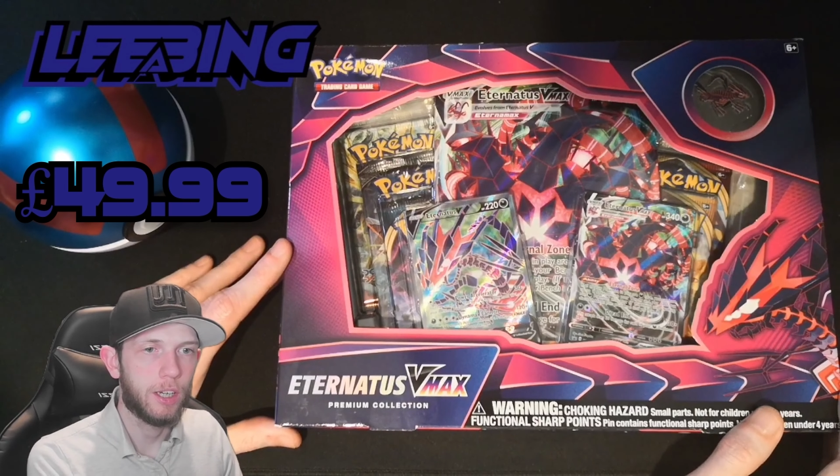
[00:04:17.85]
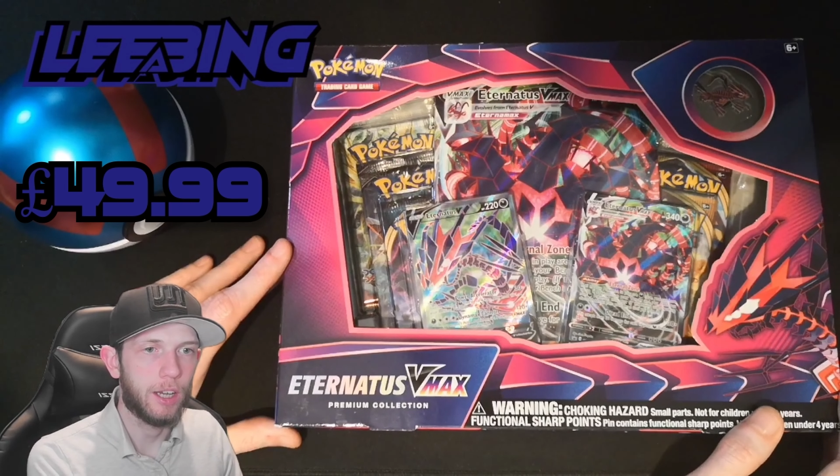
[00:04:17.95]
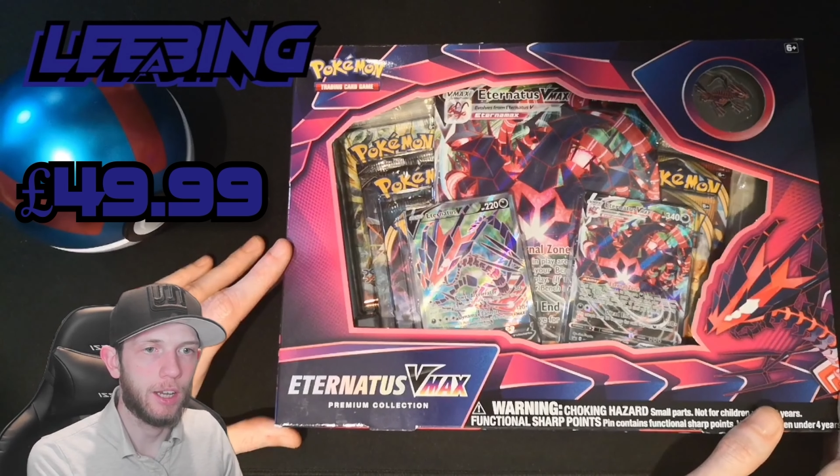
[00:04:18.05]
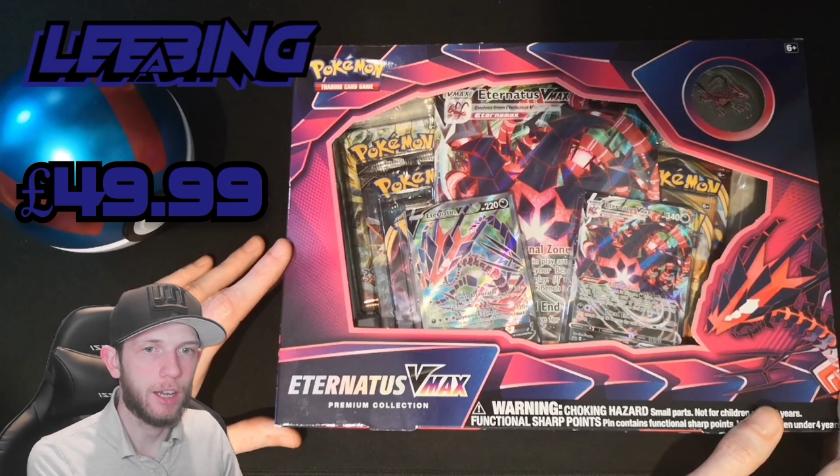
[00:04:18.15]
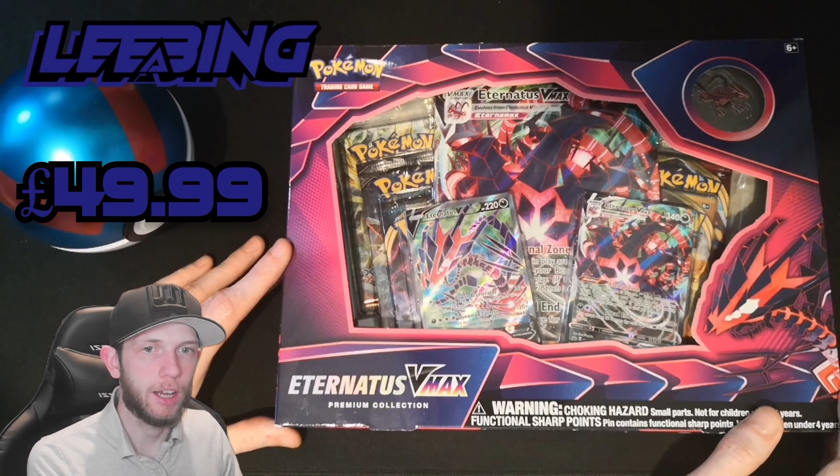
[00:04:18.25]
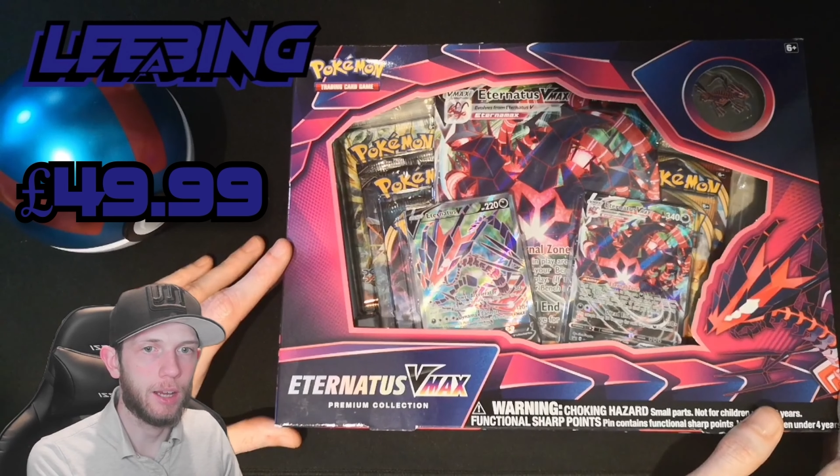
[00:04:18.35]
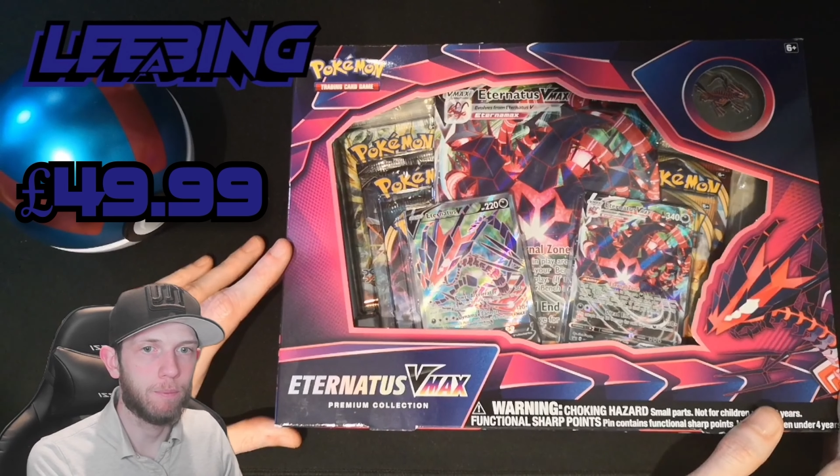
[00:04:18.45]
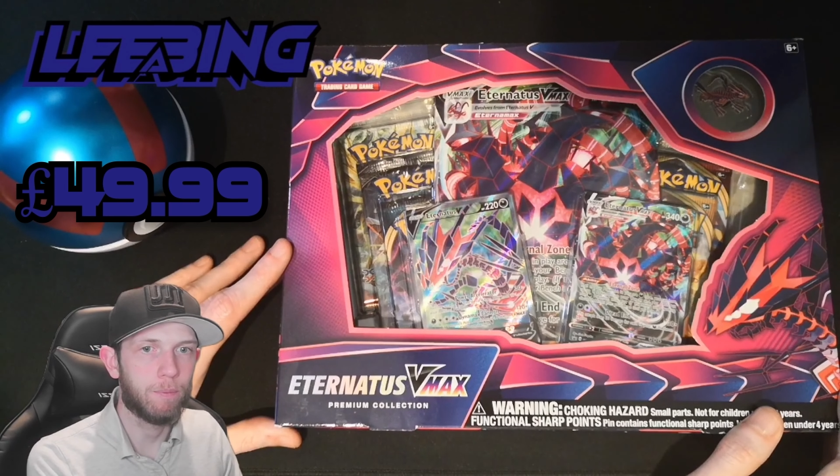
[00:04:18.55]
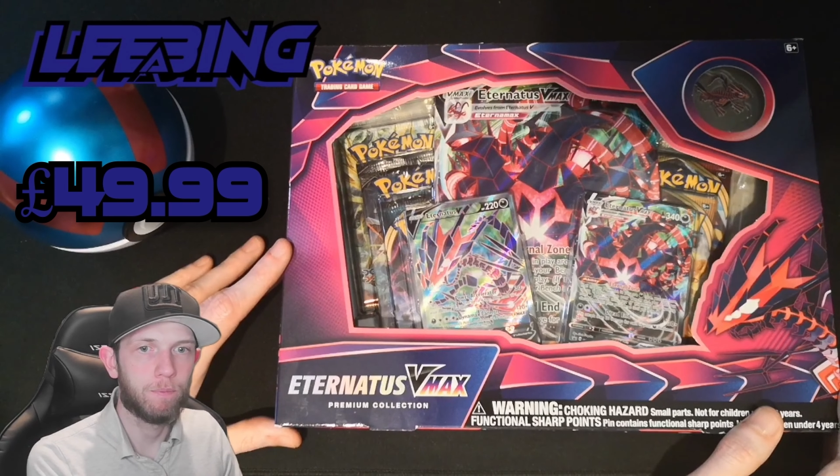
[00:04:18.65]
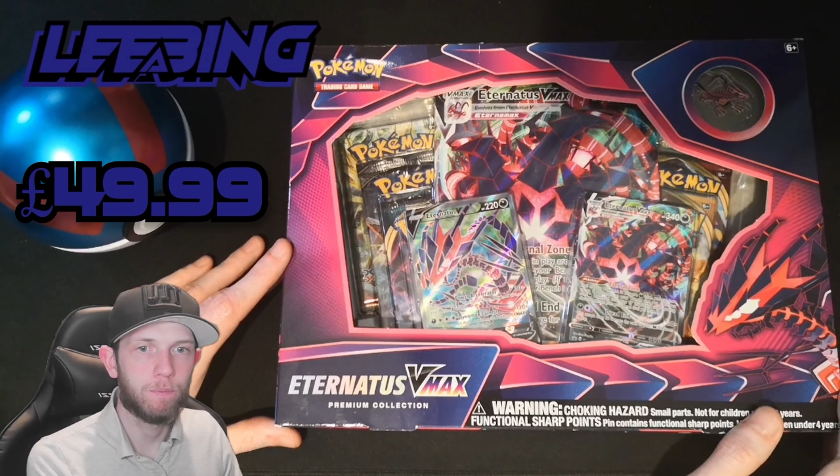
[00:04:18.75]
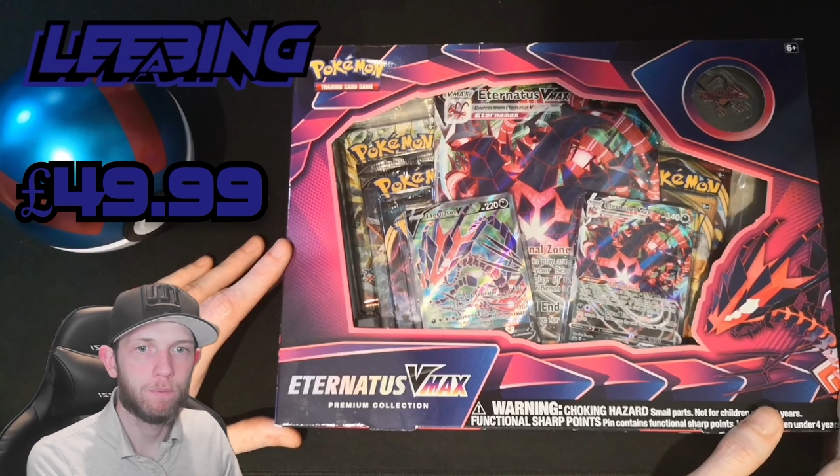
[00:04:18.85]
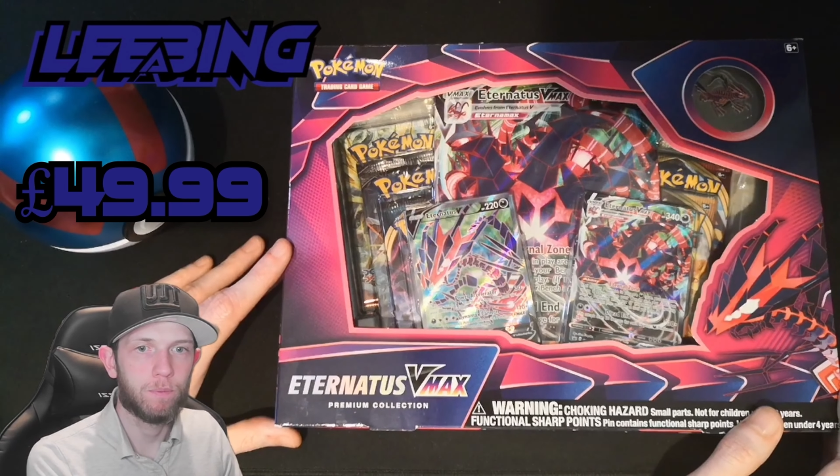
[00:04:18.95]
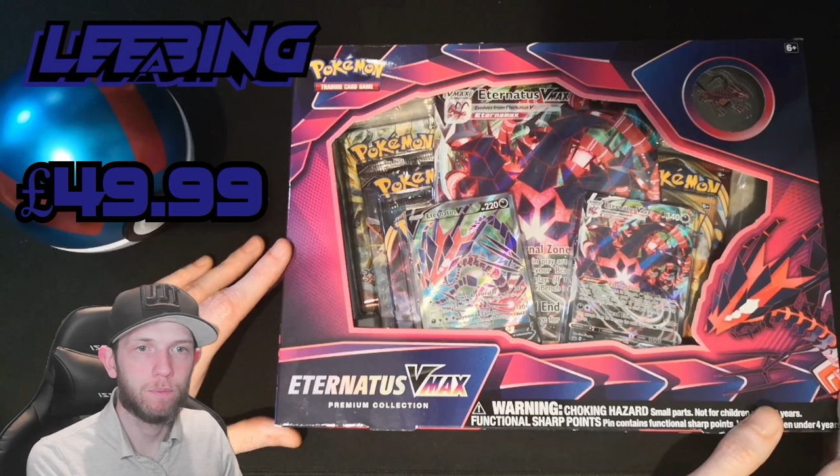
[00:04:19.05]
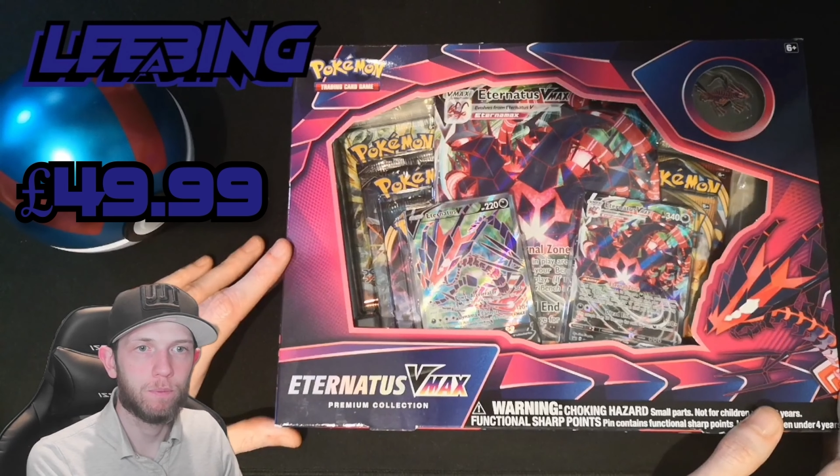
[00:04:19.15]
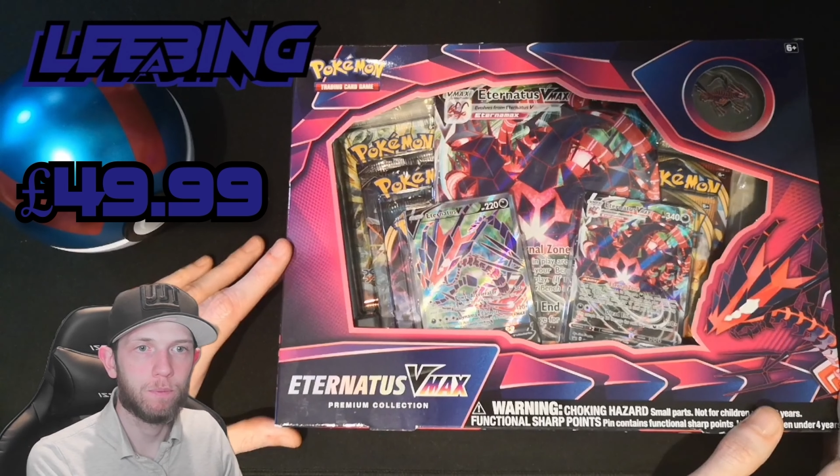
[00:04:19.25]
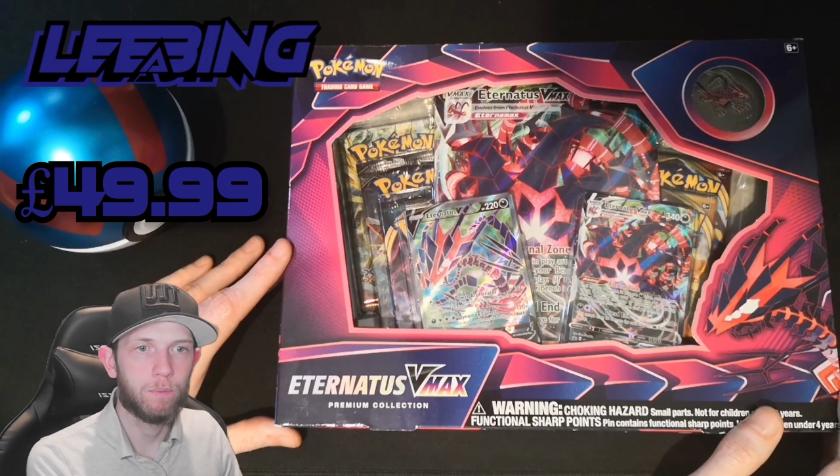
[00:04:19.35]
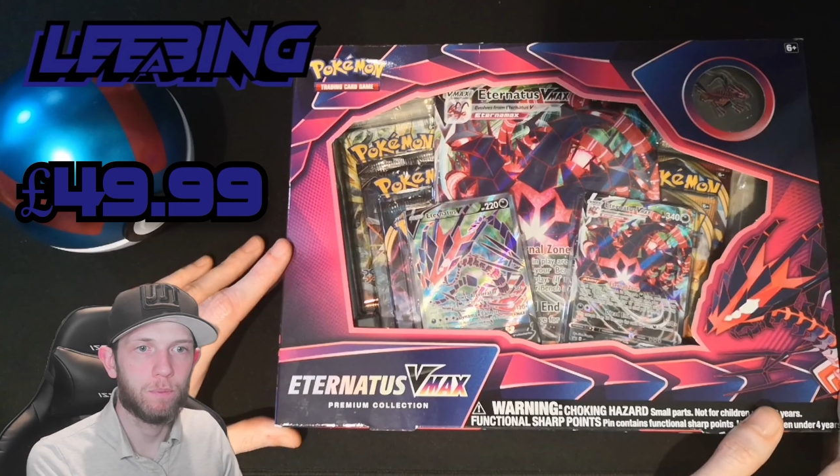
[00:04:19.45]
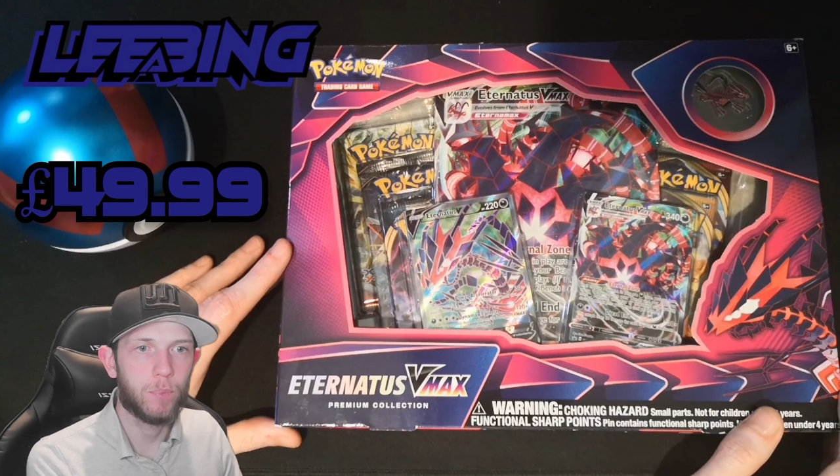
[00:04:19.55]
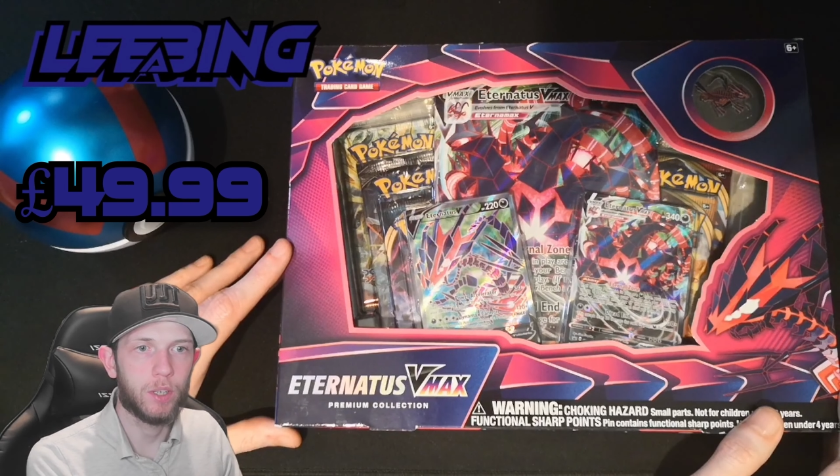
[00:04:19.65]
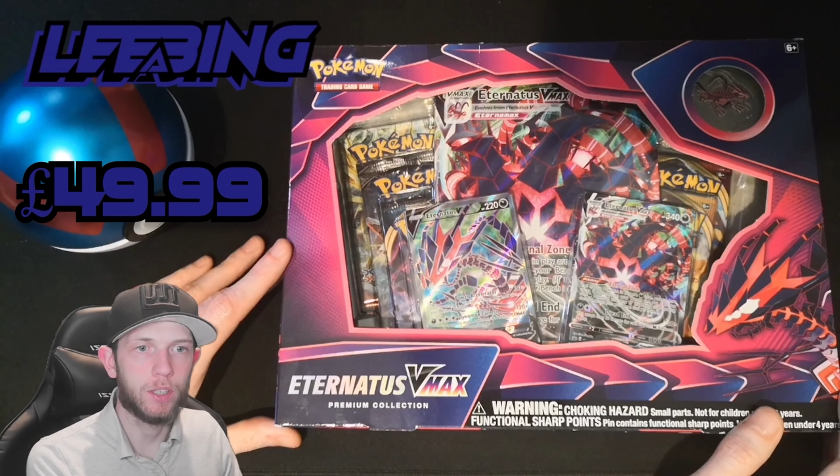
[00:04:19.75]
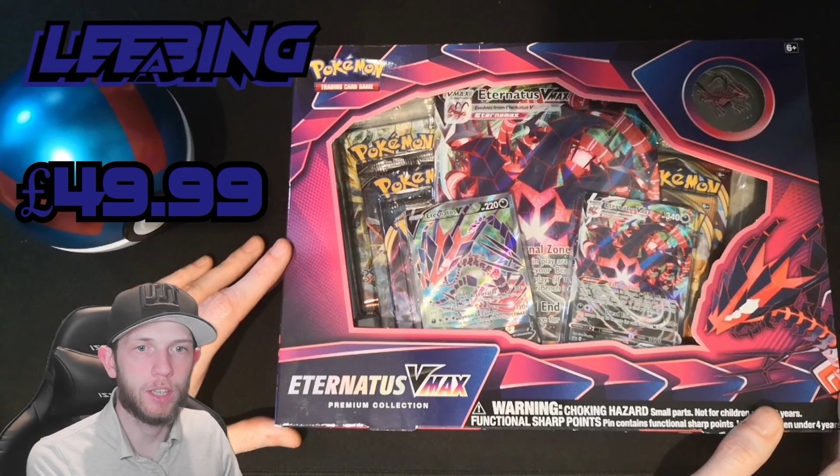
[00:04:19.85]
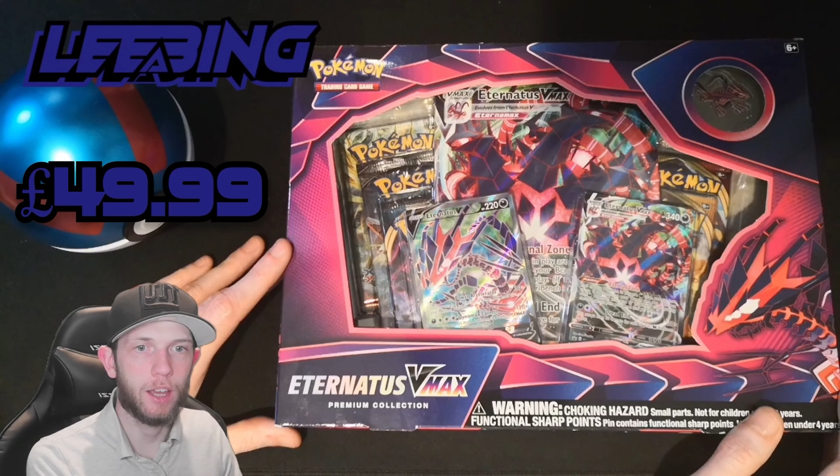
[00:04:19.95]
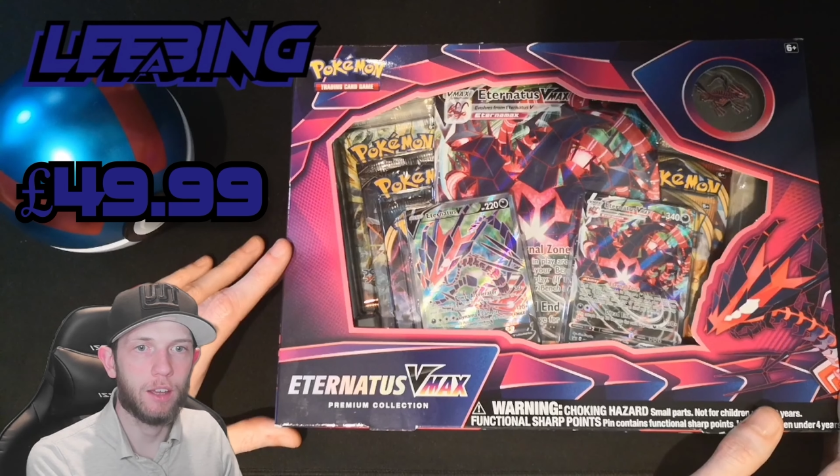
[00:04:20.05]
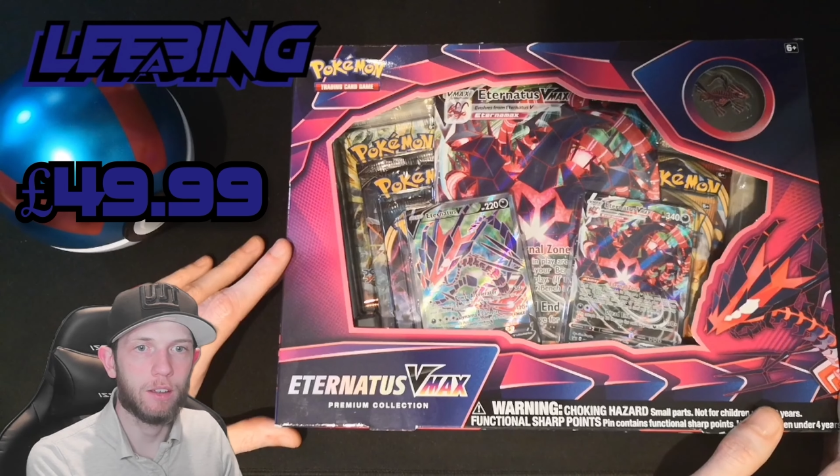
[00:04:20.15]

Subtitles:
But yeah,